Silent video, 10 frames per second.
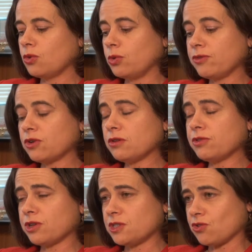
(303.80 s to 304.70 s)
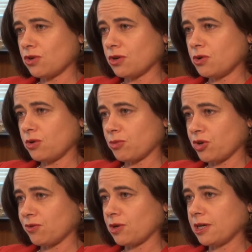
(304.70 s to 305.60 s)
We've got a very strong
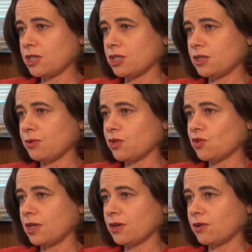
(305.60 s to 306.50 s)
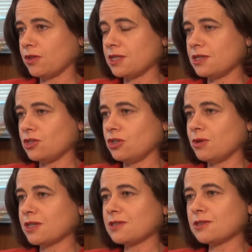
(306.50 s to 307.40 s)
cooperative relationship with Sri Lanka on this issue
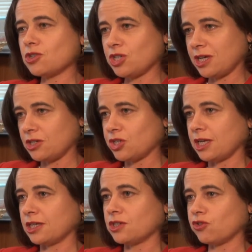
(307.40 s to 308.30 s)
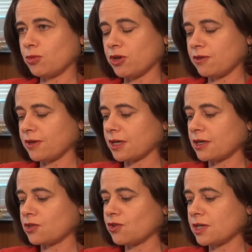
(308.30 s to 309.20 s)
because it's a shared challenge for both of our
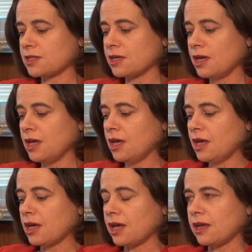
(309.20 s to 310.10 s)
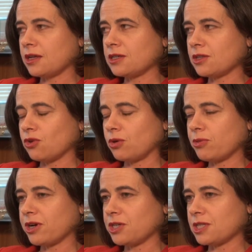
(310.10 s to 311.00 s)
countries. And the
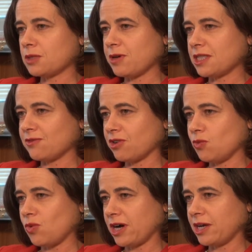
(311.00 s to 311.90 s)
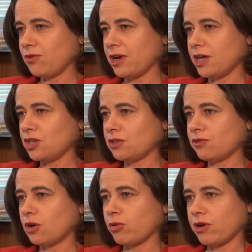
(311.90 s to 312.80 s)
cooperation spans a very wide range
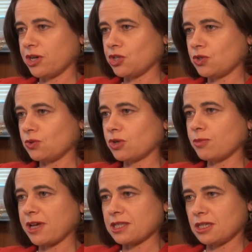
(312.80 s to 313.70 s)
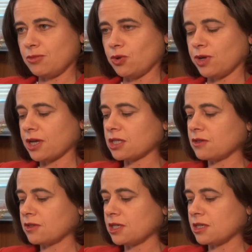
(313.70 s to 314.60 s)
of operational capacity building
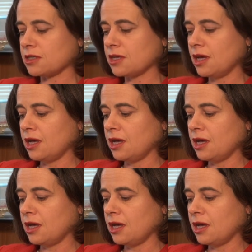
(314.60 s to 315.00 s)
activities,